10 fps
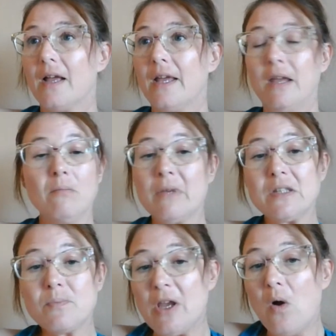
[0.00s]
It
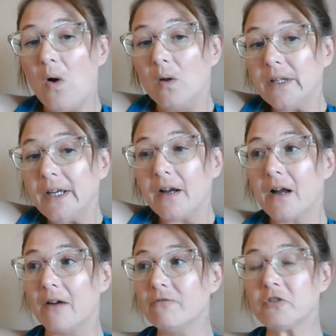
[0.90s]
must be wholly
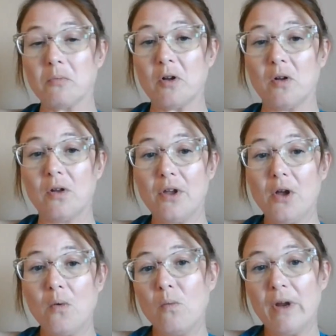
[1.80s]
uncomfortable
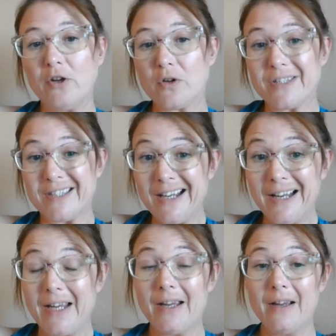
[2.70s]
when your
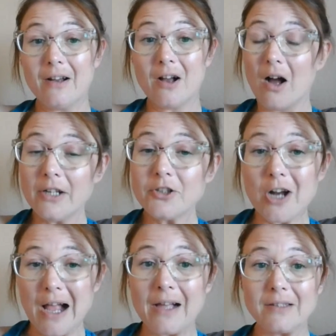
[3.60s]
city
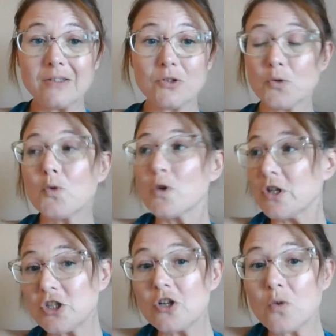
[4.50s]
contracts through
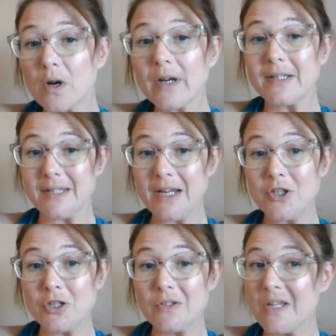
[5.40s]
Christian
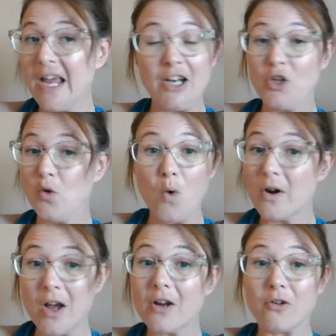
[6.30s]
organizations and you're
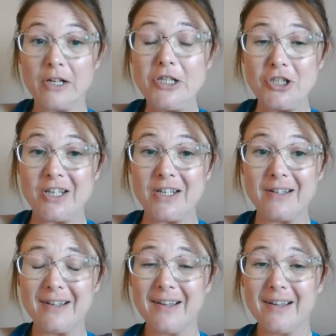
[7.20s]
not Christian.
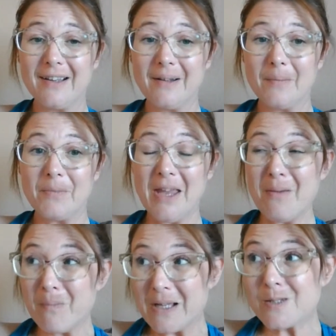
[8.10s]
It
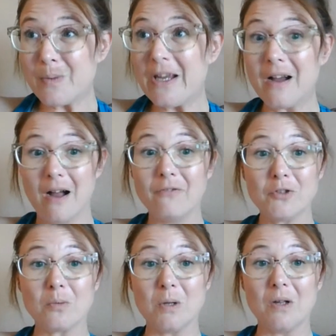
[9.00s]
must be
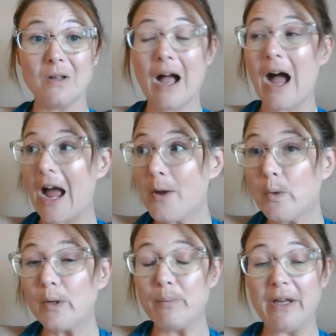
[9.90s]
uncomfortable. I
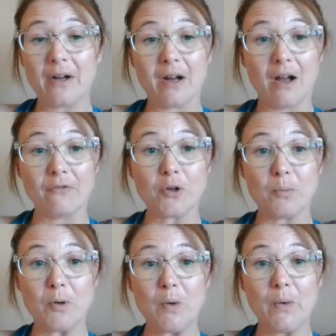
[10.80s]
would be
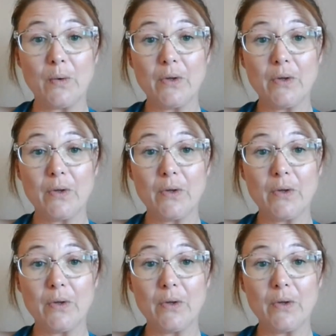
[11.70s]
uncomfortable.